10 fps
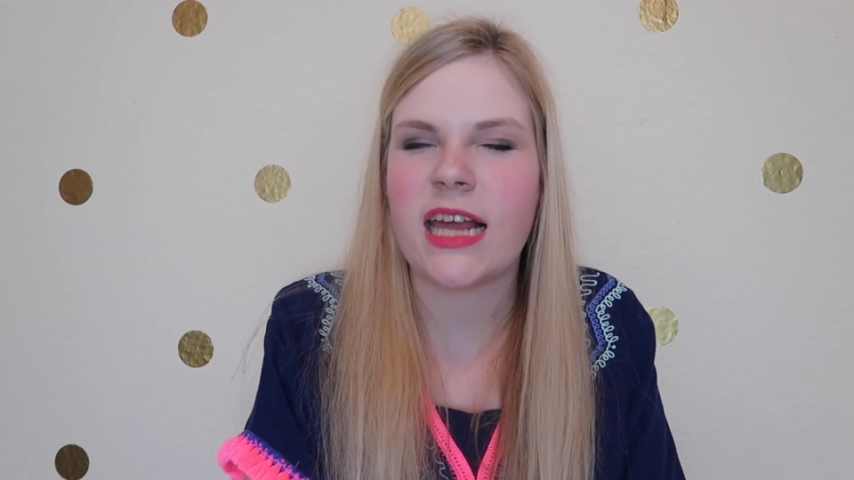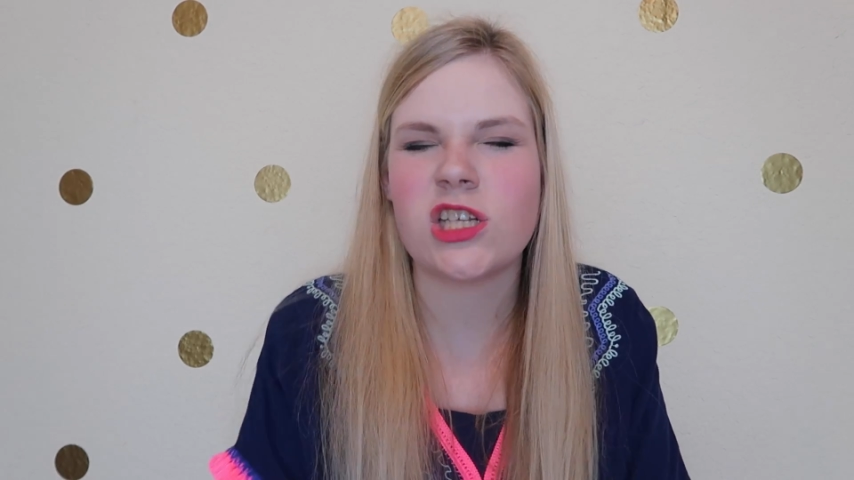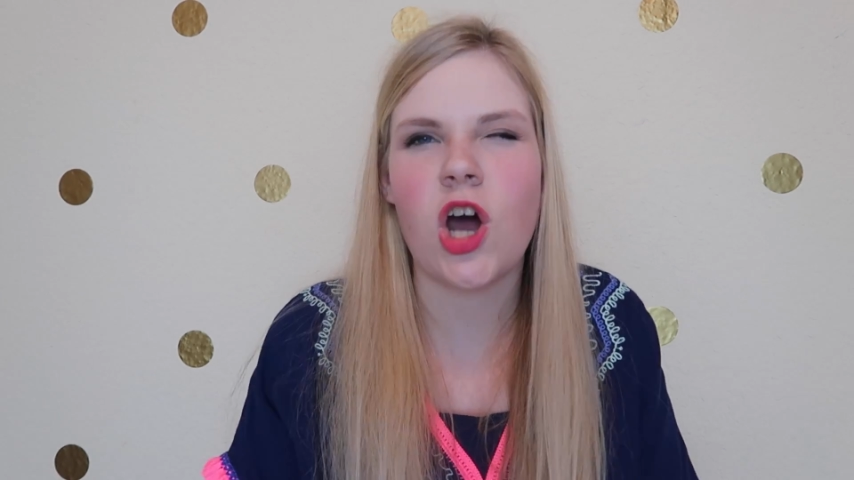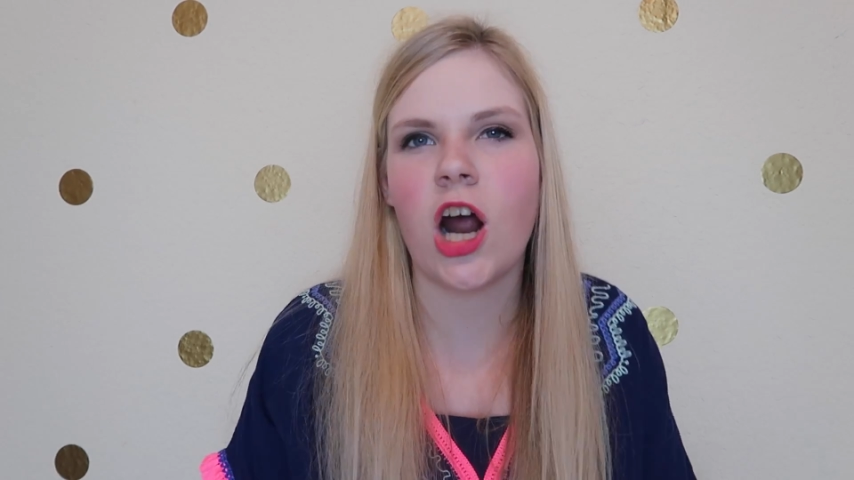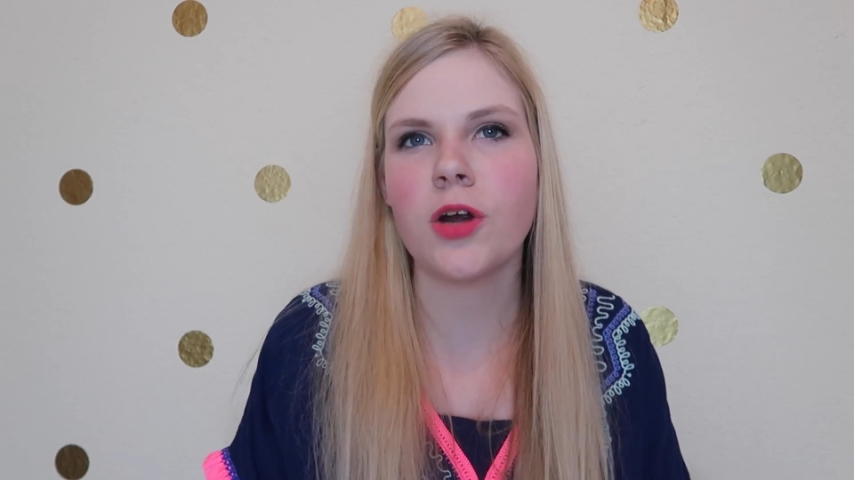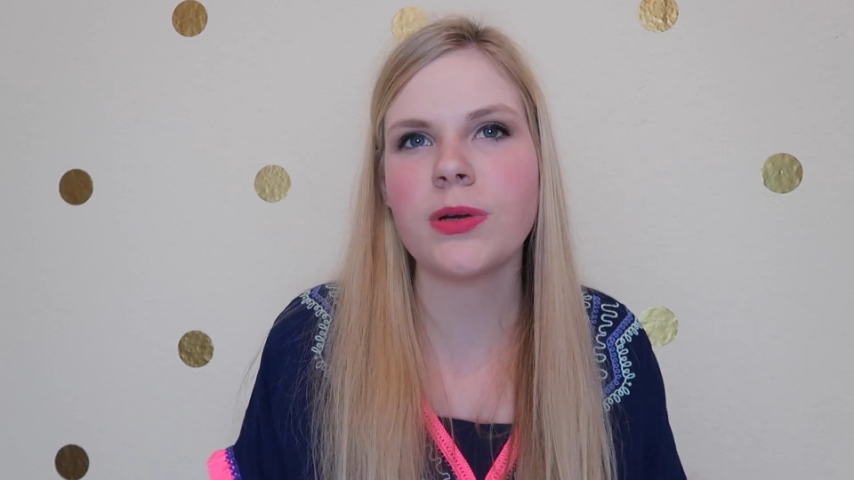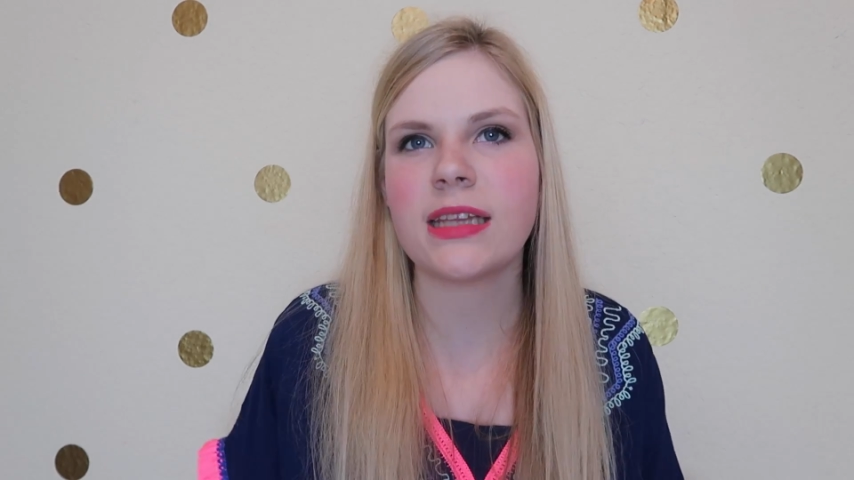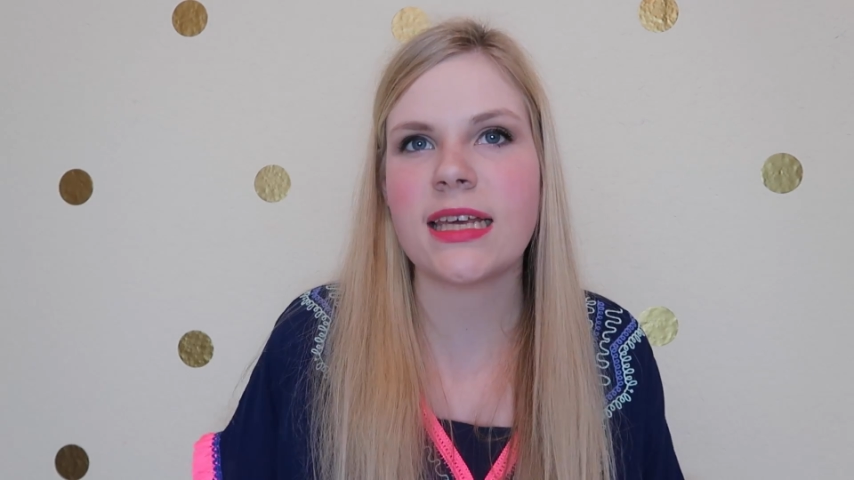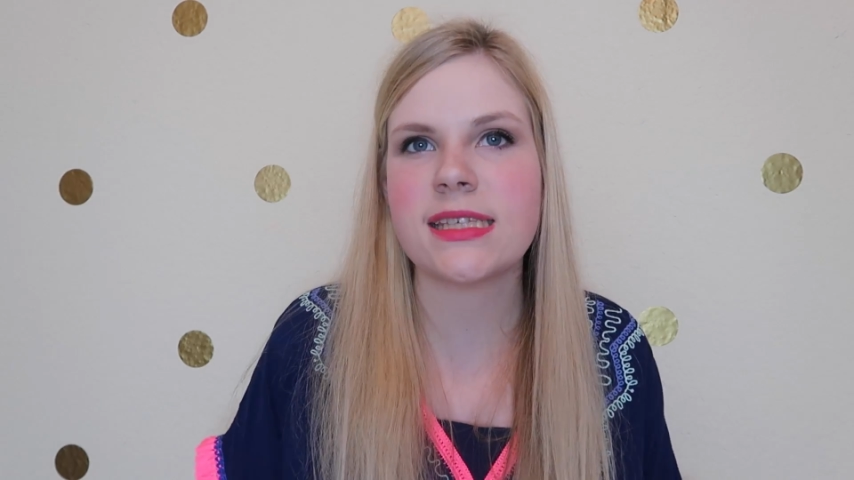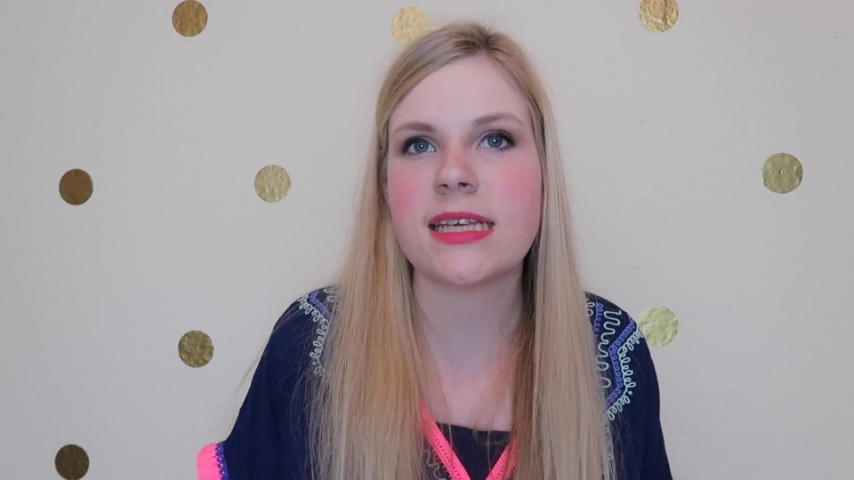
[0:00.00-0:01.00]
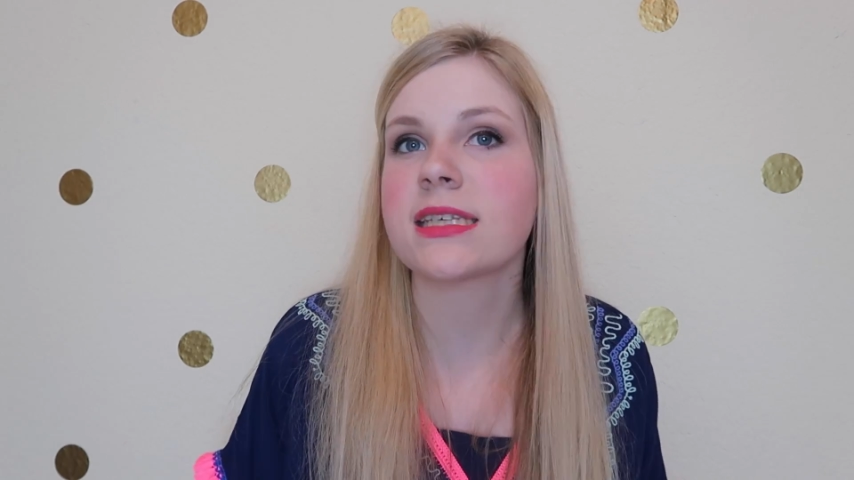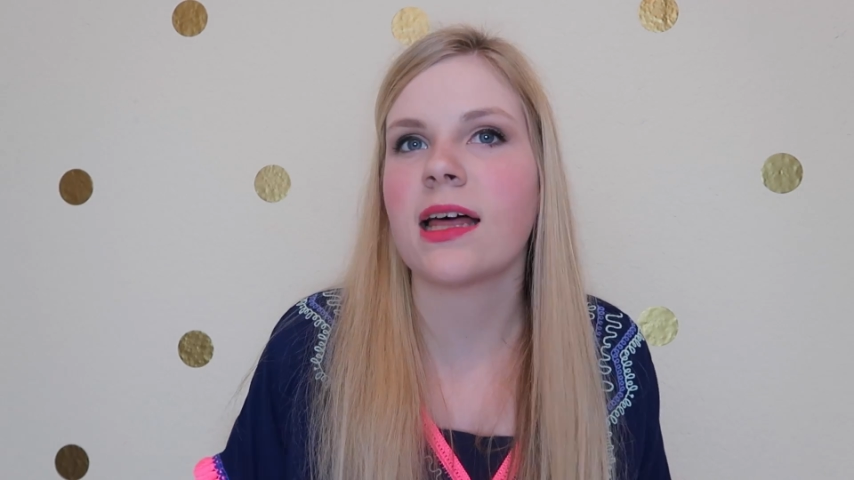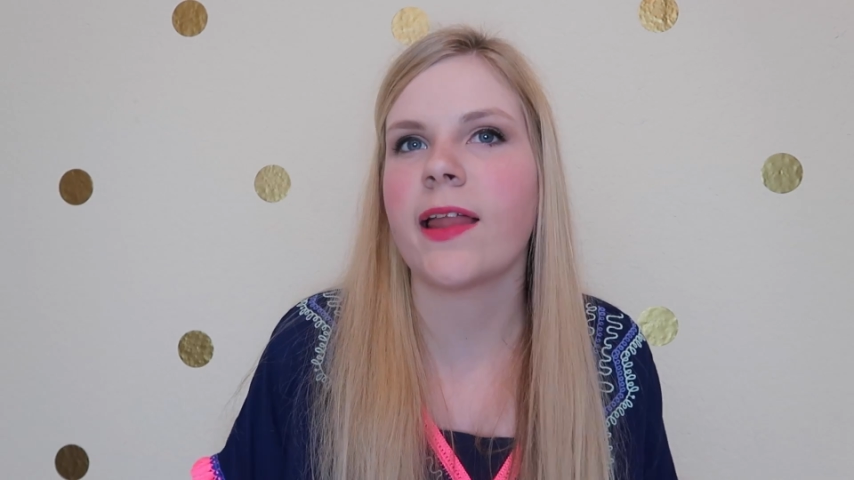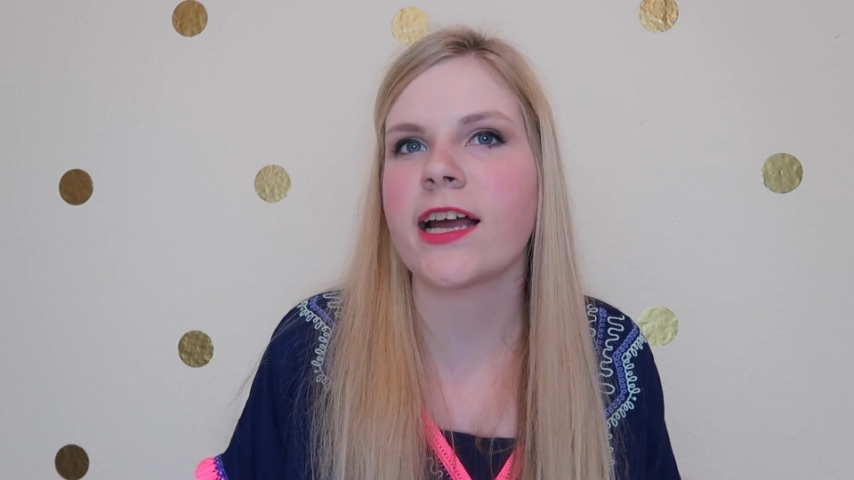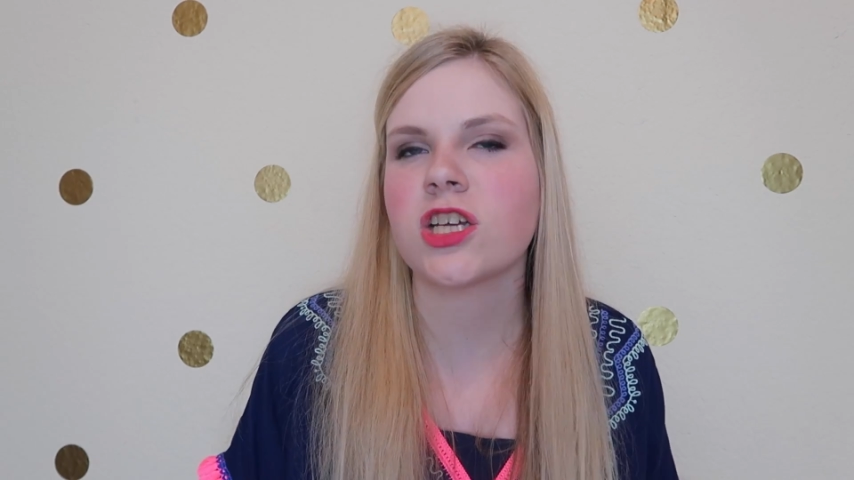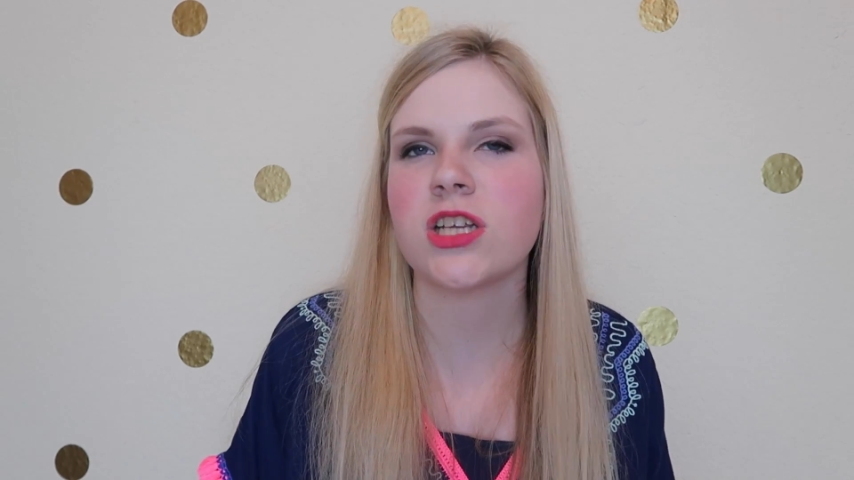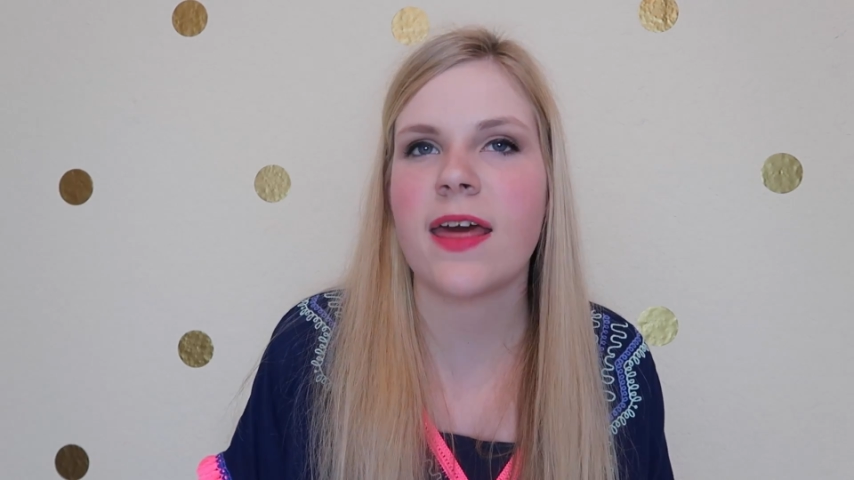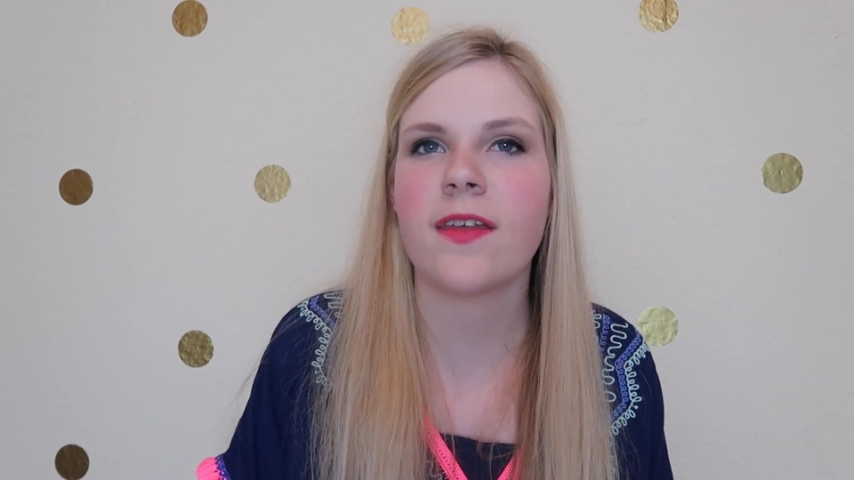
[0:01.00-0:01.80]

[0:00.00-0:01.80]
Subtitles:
And Tarte released this collection.